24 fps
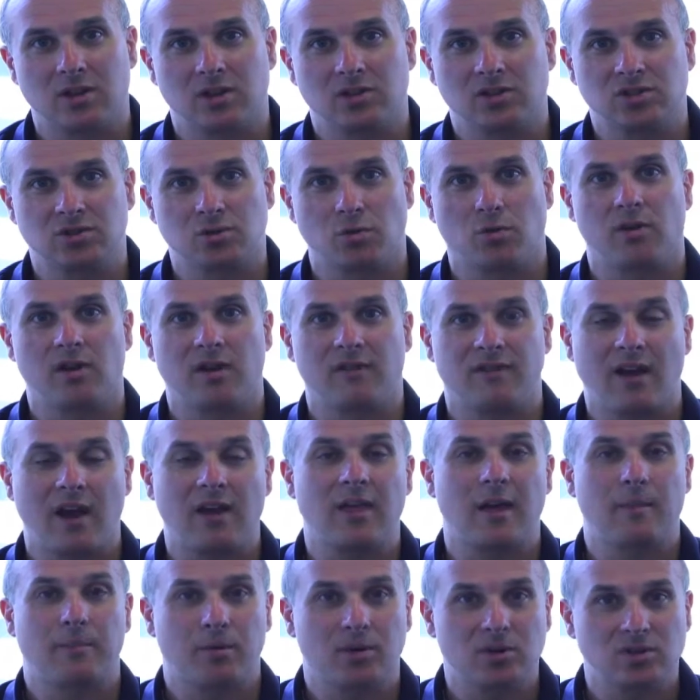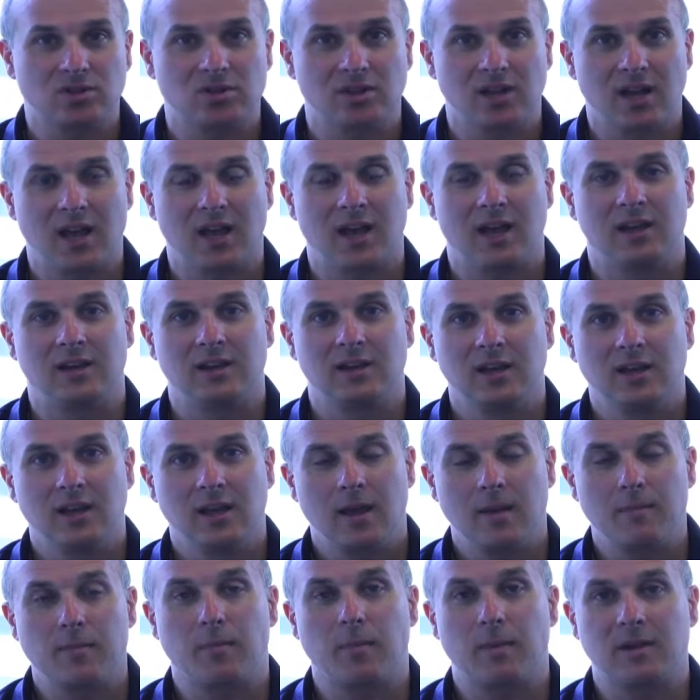a story of how that person had
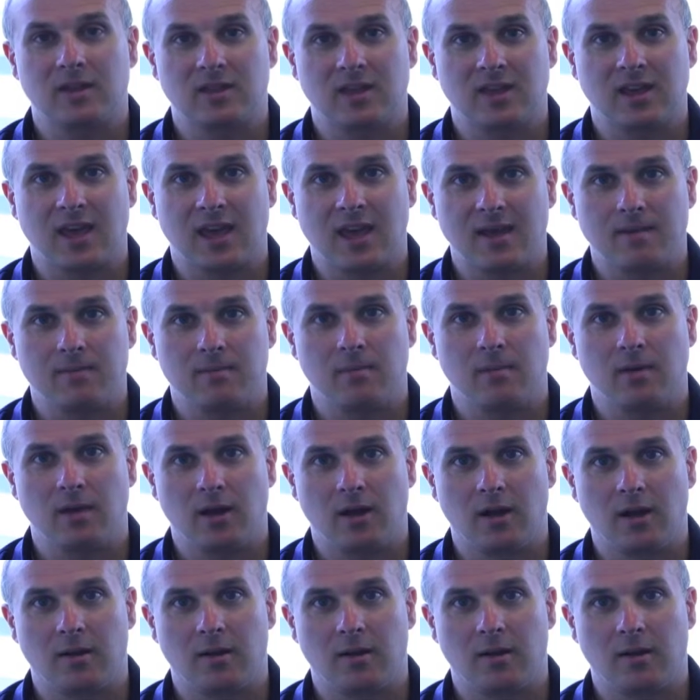implemented the game